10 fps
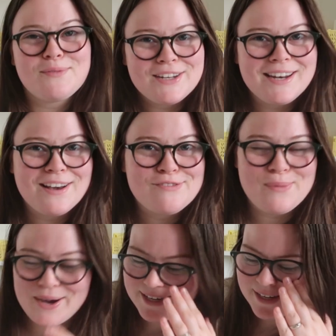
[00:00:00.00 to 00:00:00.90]
I'm gonna love
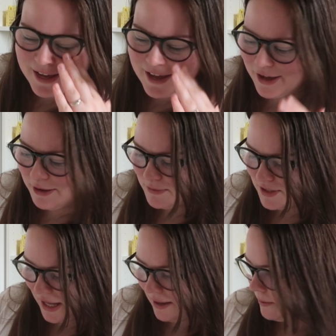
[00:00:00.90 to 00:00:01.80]
mine.
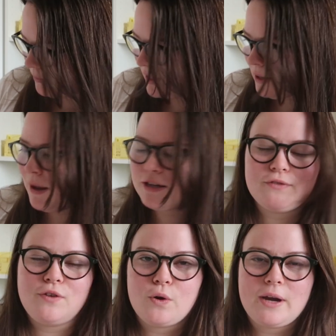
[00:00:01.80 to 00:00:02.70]
So yeah, I'm gonna get back
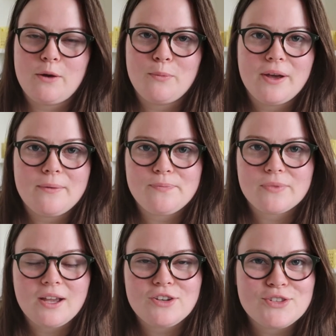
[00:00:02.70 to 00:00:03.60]
to the vlog now, but
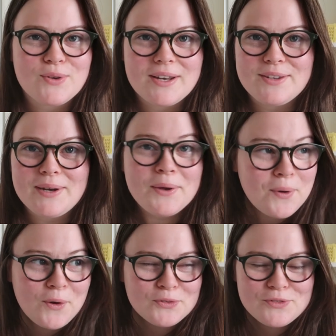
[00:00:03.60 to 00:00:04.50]
I just thought I'd do a little
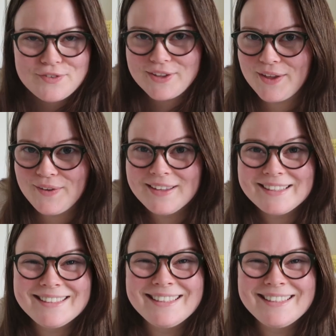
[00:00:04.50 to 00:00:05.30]
haul for you.